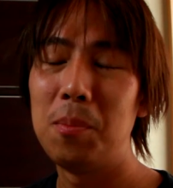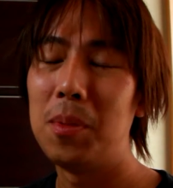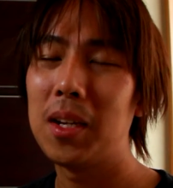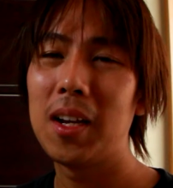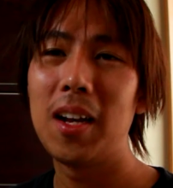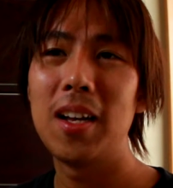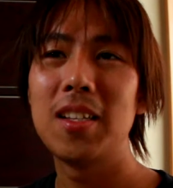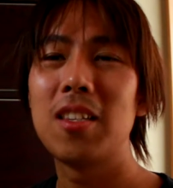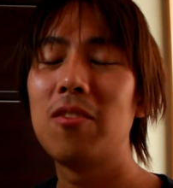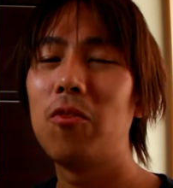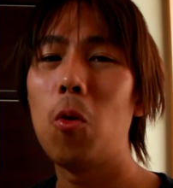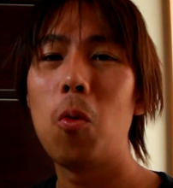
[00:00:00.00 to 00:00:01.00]

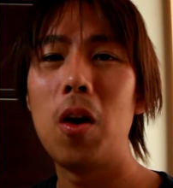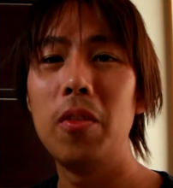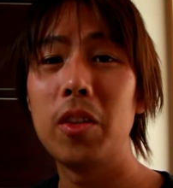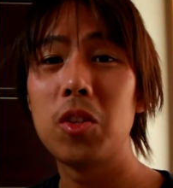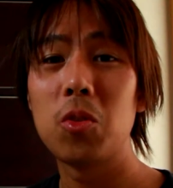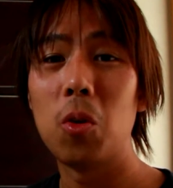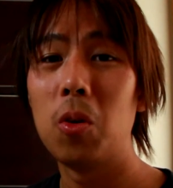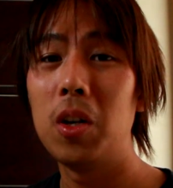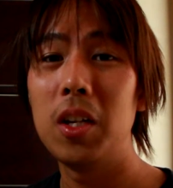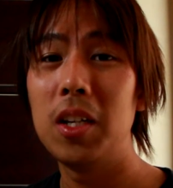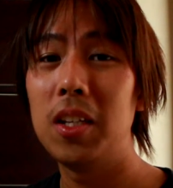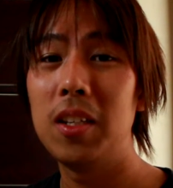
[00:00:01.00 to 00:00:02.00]
Because for one, the
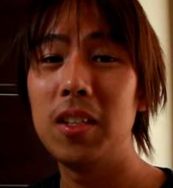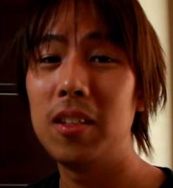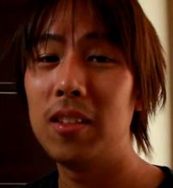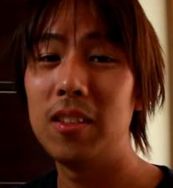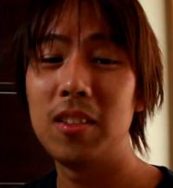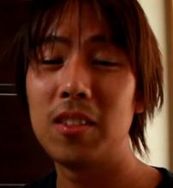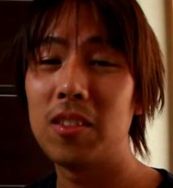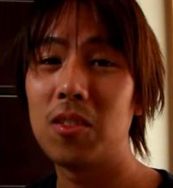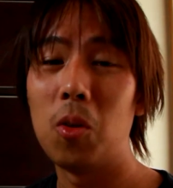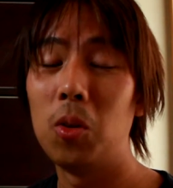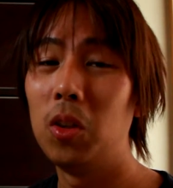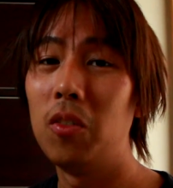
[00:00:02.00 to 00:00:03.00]
story is
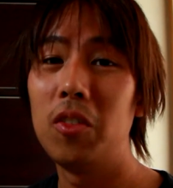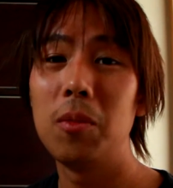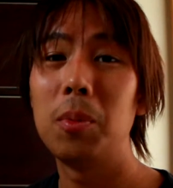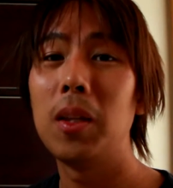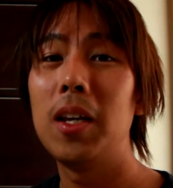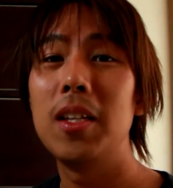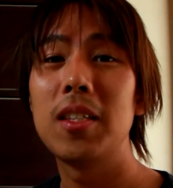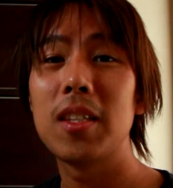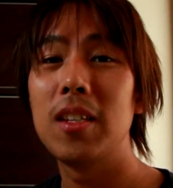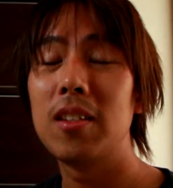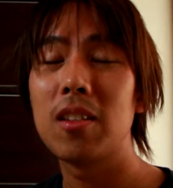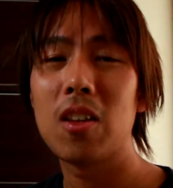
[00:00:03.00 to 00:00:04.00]
all over the place.
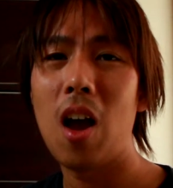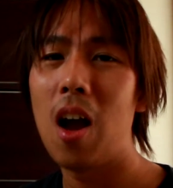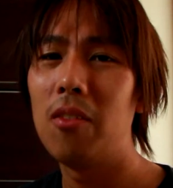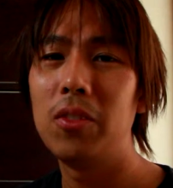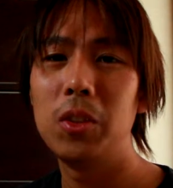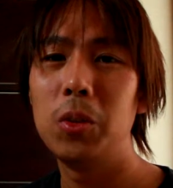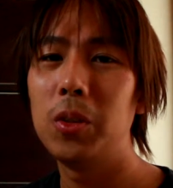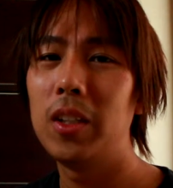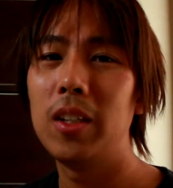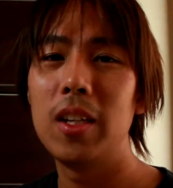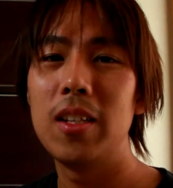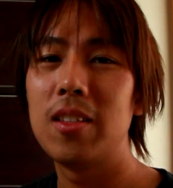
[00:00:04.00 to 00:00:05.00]
It's
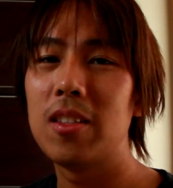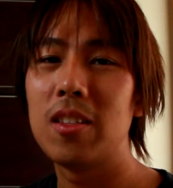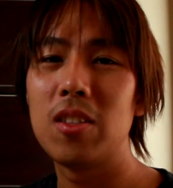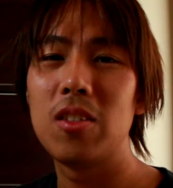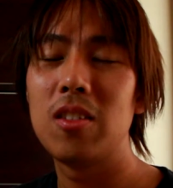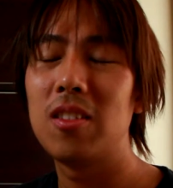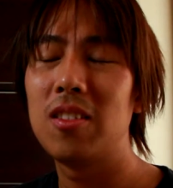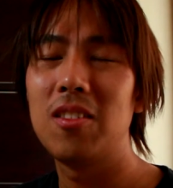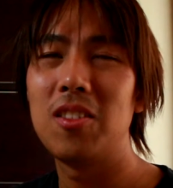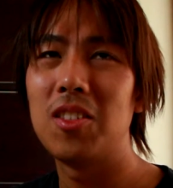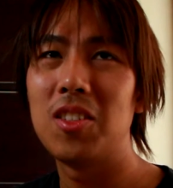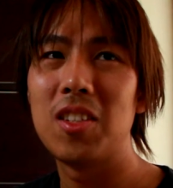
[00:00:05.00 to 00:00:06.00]
convoluted. It's
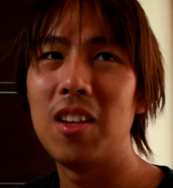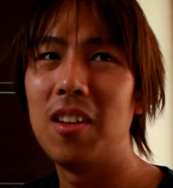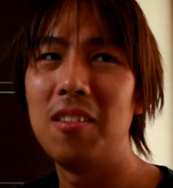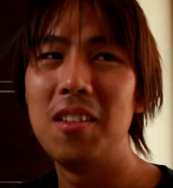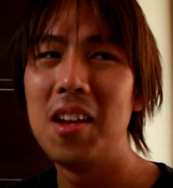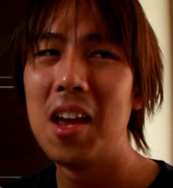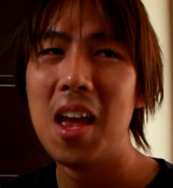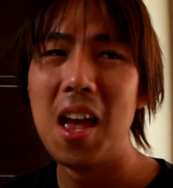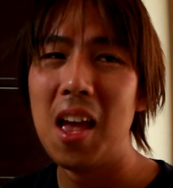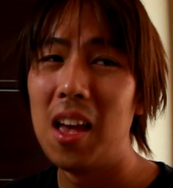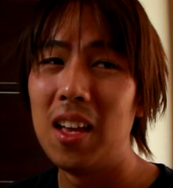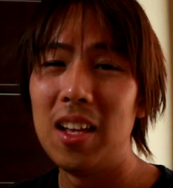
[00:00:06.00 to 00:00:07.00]
just
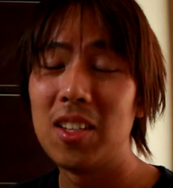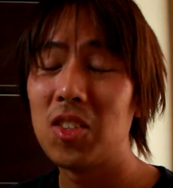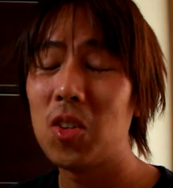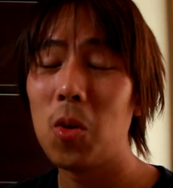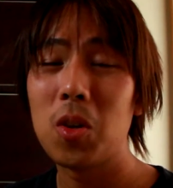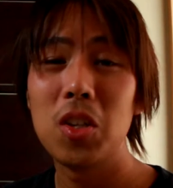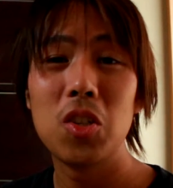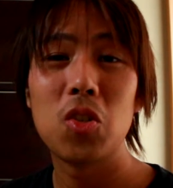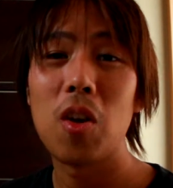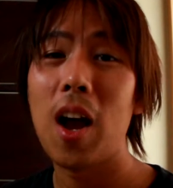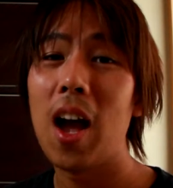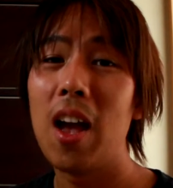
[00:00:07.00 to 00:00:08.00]
it's so
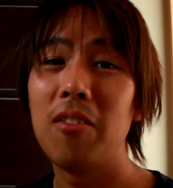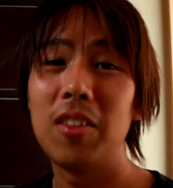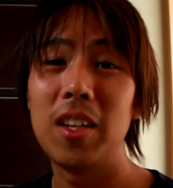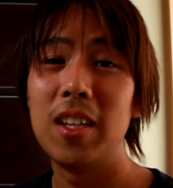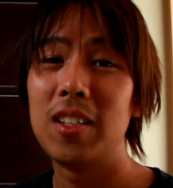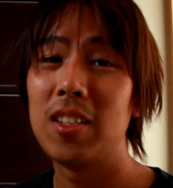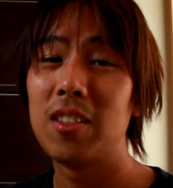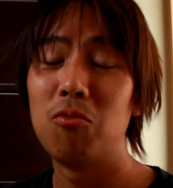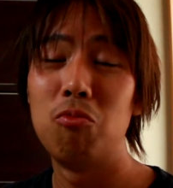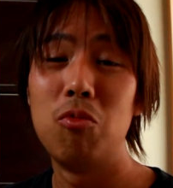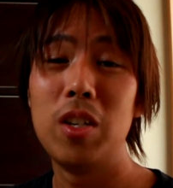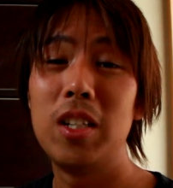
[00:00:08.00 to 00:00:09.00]
contrived. It's
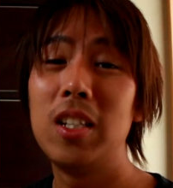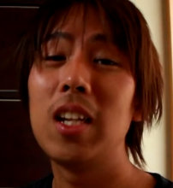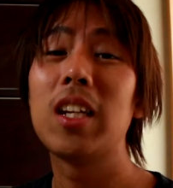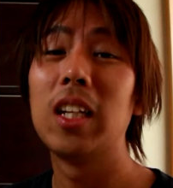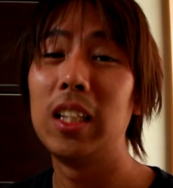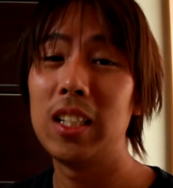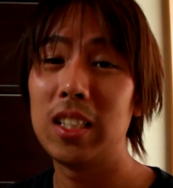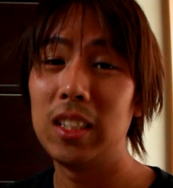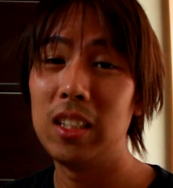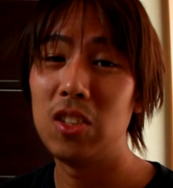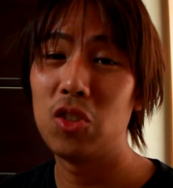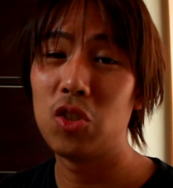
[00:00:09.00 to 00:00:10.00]

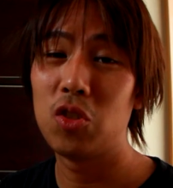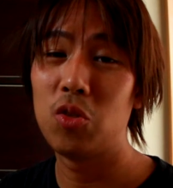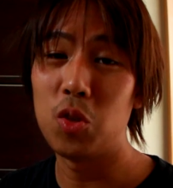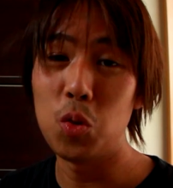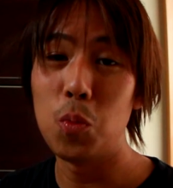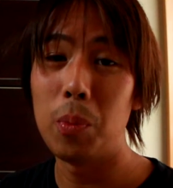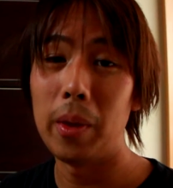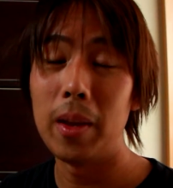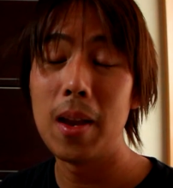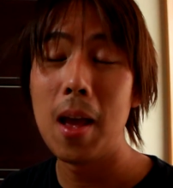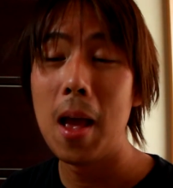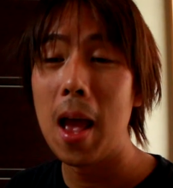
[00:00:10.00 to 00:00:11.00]
ridiculously stupid.